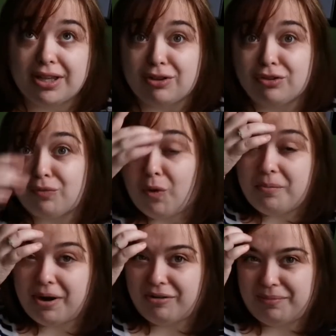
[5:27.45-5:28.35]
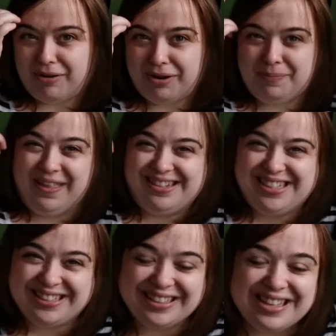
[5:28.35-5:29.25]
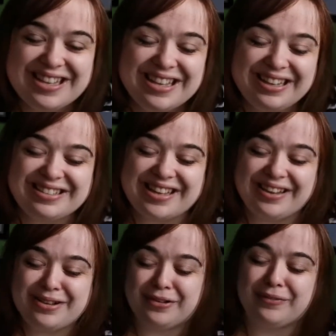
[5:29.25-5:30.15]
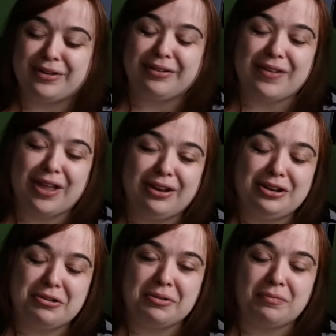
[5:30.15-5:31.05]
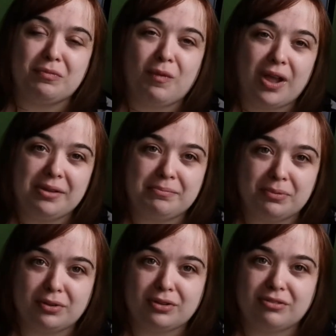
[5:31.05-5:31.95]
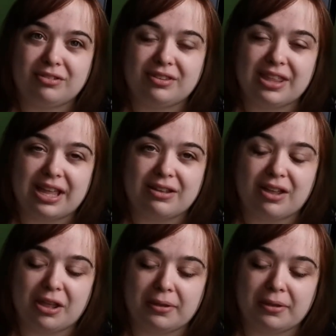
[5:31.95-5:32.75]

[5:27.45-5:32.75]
They've got the wrong Mary Berry, but because I got one of her newer white books that,